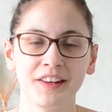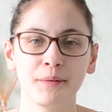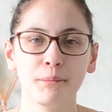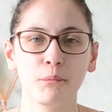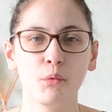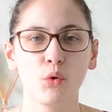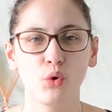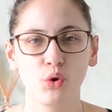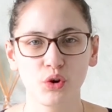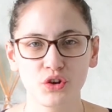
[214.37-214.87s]

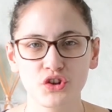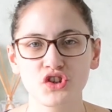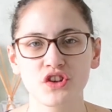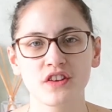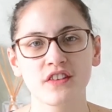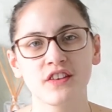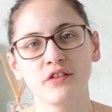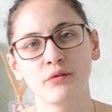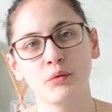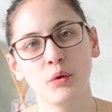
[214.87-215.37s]
more
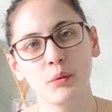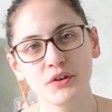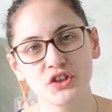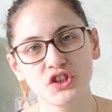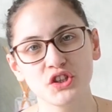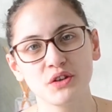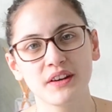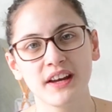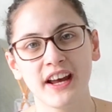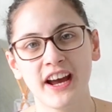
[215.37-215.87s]
conscious of what we're
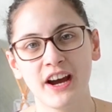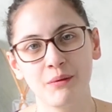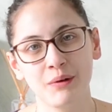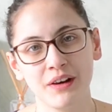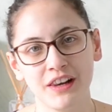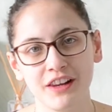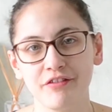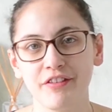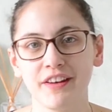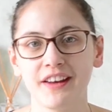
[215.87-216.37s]
doing, how
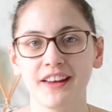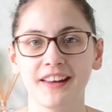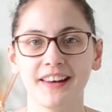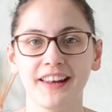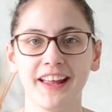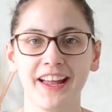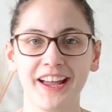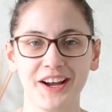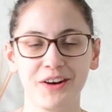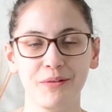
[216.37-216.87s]
we're living and
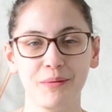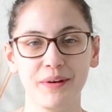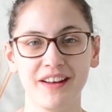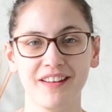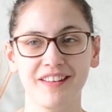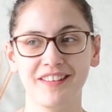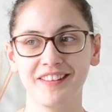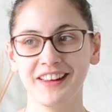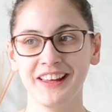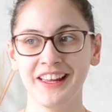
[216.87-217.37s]
how we
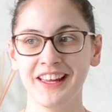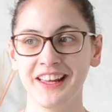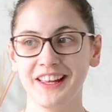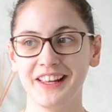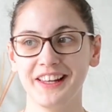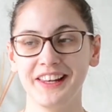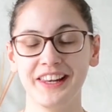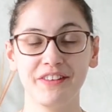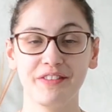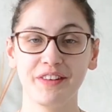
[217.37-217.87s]
are
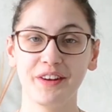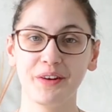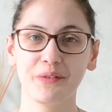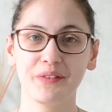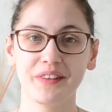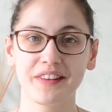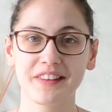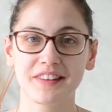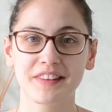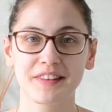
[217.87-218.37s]
living on
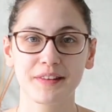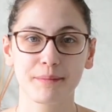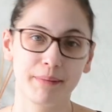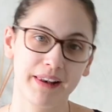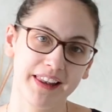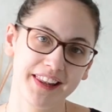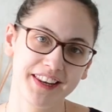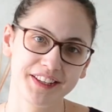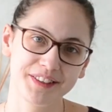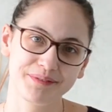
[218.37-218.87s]
this planet.